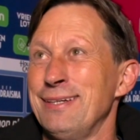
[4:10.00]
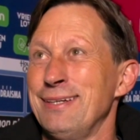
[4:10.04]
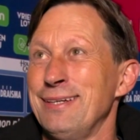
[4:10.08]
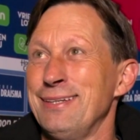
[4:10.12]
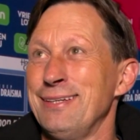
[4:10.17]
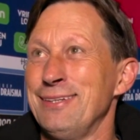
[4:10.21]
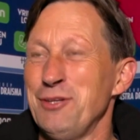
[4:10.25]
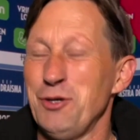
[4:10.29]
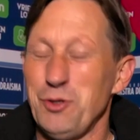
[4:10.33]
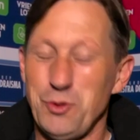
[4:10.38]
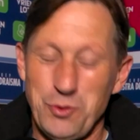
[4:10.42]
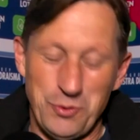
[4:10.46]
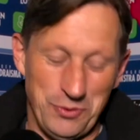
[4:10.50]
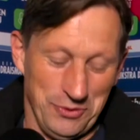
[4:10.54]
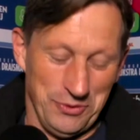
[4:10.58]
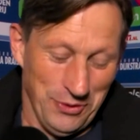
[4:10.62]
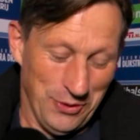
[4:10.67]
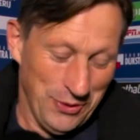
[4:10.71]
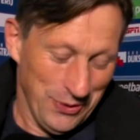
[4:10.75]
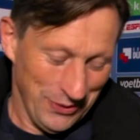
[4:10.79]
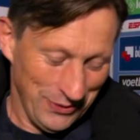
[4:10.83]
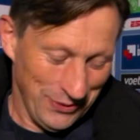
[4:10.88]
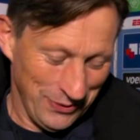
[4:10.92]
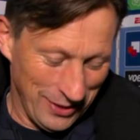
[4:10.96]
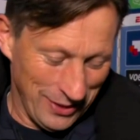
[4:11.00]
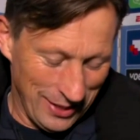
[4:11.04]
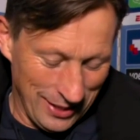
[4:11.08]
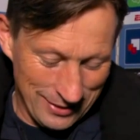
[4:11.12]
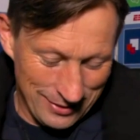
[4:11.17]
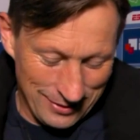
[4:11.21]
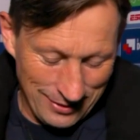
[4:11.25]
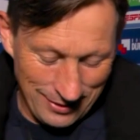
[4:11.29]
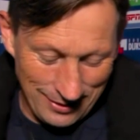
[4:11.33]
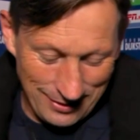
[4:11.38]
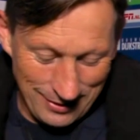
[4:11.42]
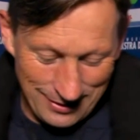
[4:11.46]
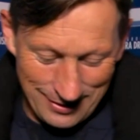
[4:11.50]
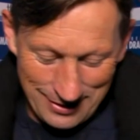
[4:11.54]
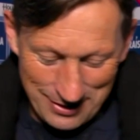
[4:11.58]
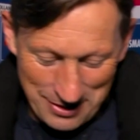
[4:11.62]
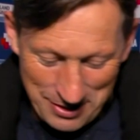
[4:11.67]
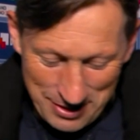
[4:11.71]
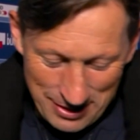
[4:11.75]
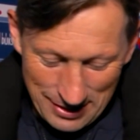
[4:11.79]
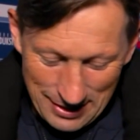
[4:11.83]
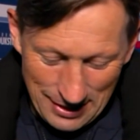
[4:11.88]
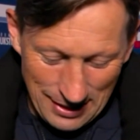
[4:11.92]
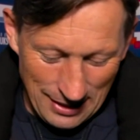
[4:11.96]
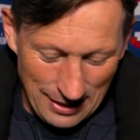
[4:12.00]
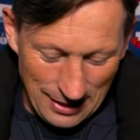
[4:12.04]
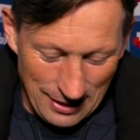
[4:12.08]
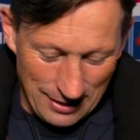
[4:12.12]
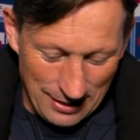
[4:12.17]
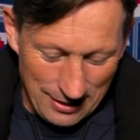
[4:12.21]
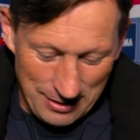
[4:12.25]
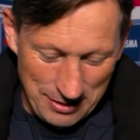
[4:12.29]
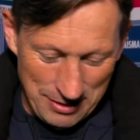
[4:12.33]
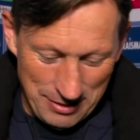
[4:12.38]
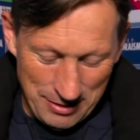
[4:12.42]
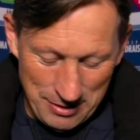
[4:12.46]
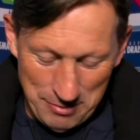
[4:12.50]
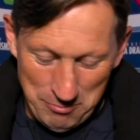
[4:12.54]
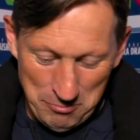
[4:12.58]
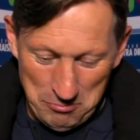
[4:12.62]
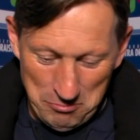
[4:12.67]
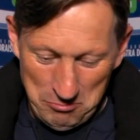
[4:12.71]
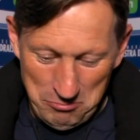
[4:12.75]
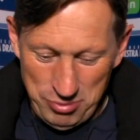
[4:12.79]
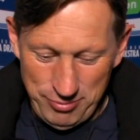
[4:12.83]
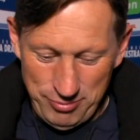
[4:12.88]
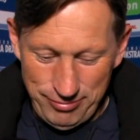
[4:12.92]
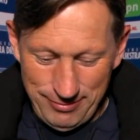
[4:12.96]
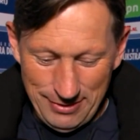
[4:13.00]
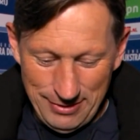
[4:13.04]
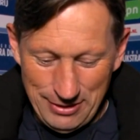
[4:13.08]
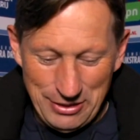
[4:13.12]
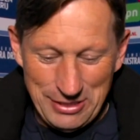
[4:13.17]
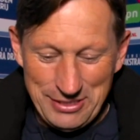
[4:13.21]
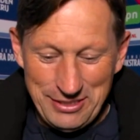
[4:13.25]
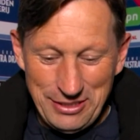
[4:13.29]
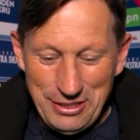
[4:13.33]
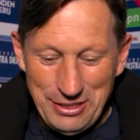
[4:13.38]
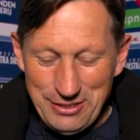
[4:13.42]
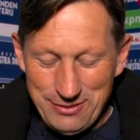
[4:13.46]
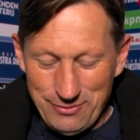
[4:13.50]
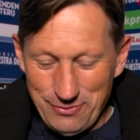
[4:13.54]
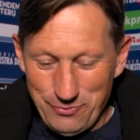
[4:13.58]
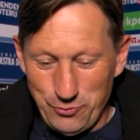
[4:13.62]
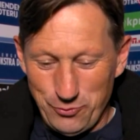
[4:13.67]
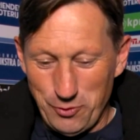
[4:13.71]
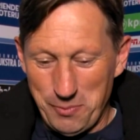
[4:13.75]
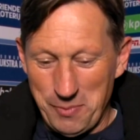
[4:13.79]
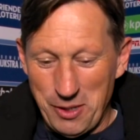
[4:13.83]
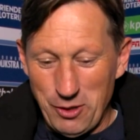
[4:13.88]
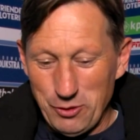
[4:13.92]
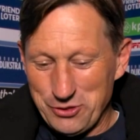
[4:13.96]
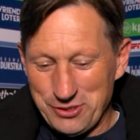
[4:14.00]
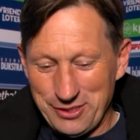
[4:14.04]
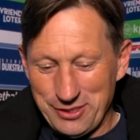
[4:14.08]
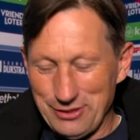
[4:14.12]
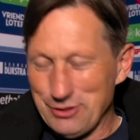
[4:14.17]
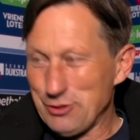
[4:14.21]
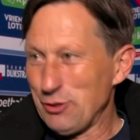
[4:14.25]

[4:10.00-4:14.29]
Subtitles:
No. I think it is easy from outside.